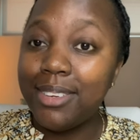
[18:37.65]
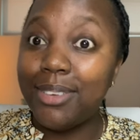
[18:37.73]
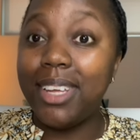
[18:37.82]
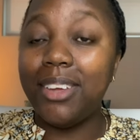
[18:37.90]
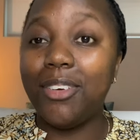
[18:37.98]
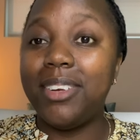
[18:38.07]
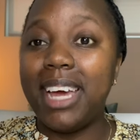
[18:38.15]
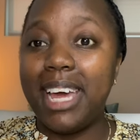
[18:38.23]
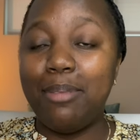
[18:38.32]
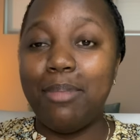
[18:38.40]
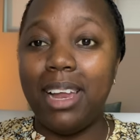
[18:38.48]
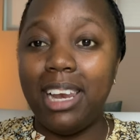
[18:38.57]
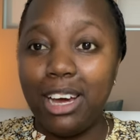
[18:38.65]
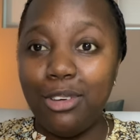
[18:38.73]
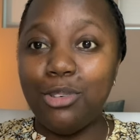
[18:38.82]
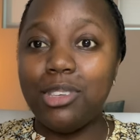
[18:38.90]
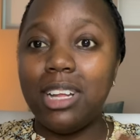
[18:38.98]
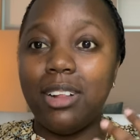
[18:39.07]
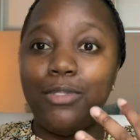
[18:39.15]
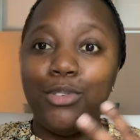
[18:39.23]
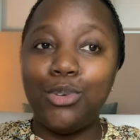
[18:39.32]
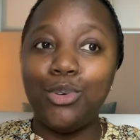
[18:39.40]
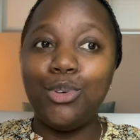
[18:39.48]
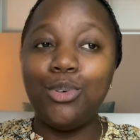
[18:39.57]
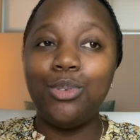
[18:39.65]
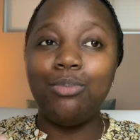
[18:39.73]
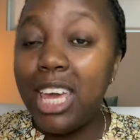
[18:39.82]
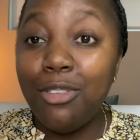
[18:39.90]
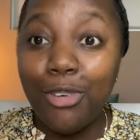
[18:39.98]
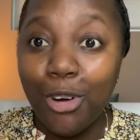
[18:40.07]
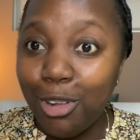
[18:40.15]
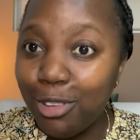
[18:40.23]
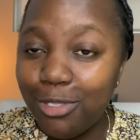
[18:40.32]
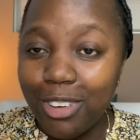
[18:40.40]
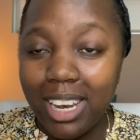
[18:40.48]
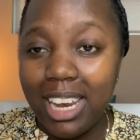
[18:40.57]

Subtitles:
So take your time. Allow yourself to evolve.